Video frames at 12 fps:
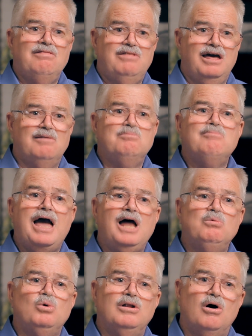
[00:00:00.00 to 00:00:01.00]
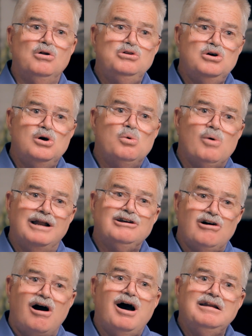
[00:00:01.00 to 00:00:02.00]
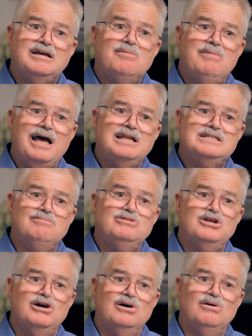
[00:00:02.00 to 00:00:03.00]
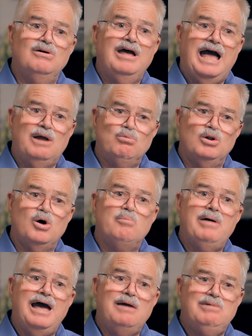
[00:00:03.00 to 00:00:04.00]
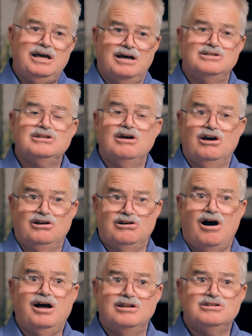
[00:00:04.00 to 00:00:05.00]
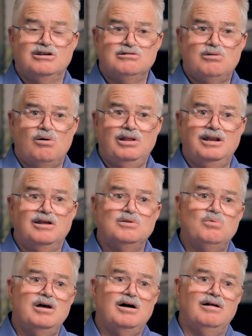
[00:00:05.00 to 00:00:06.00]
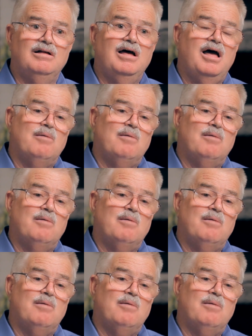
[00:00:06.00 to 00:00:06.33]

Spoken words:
then man will do what God commands him to and will obey because God is controlling his will.